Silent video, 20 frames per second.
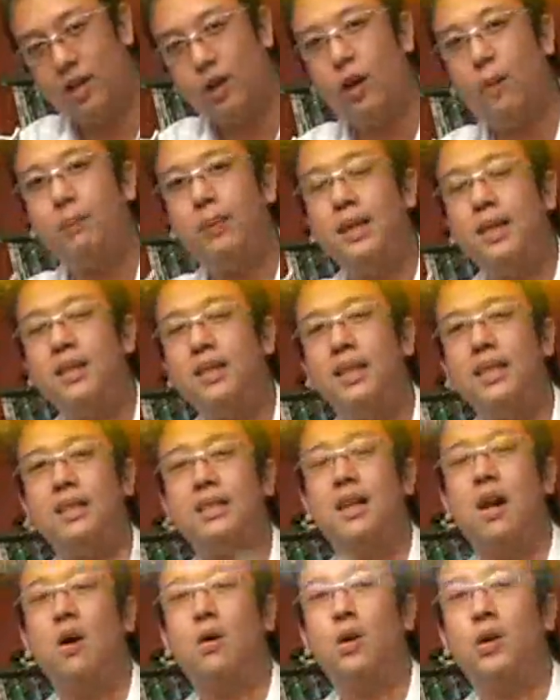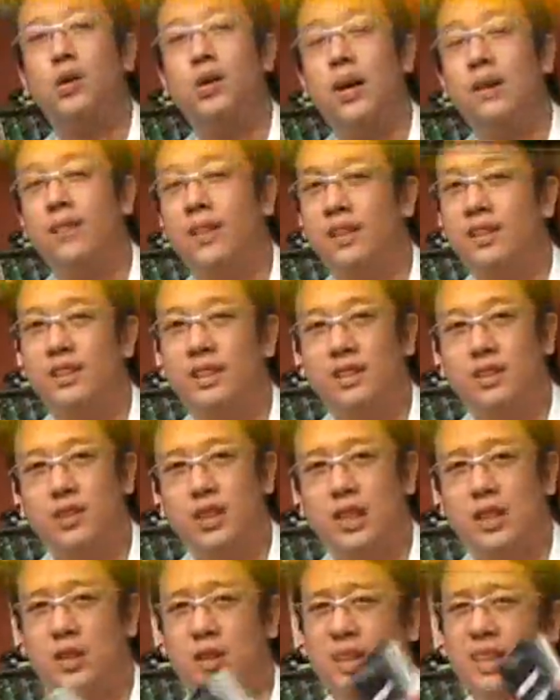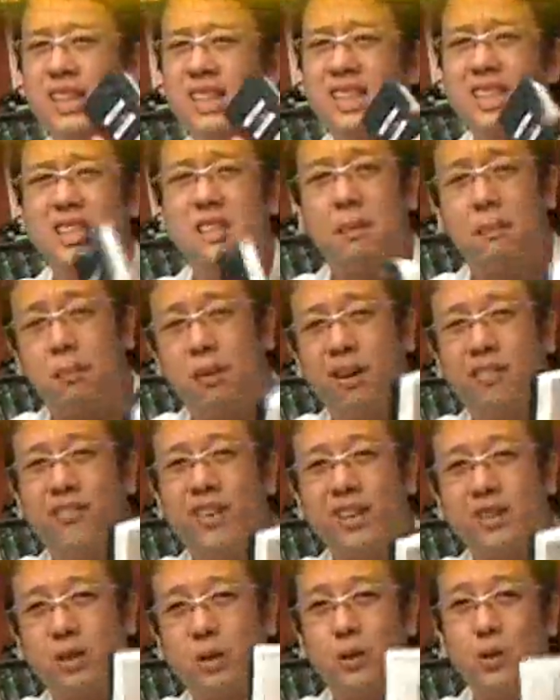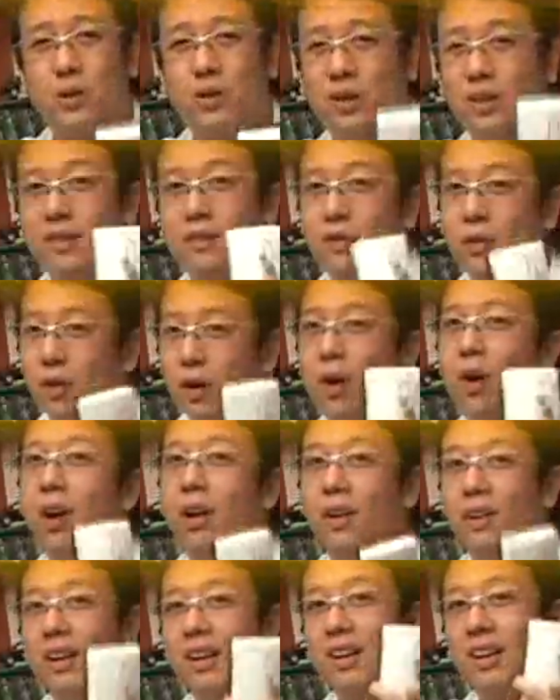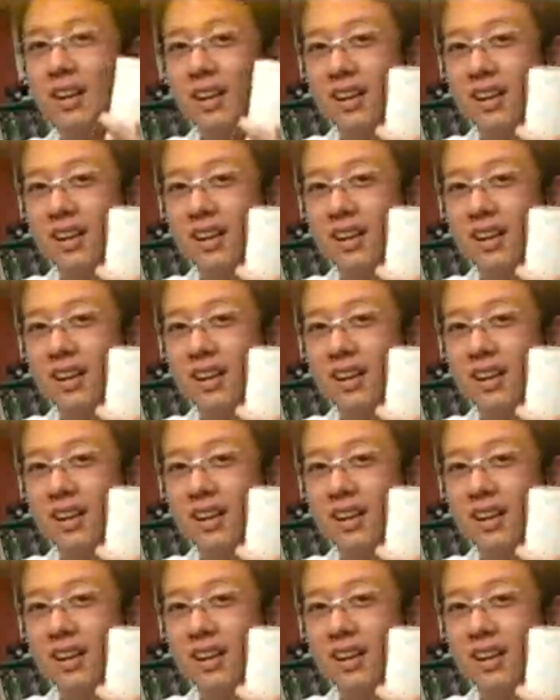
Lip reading: Your PC is now going to have internet connection. This is the perfect solution for all